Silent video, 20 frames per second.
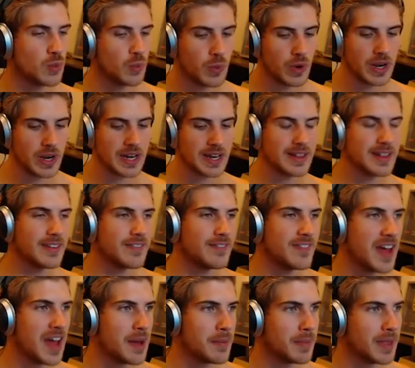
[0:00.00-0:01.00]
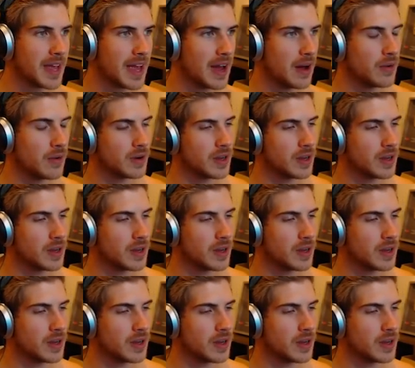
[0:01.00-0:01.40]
We need the family out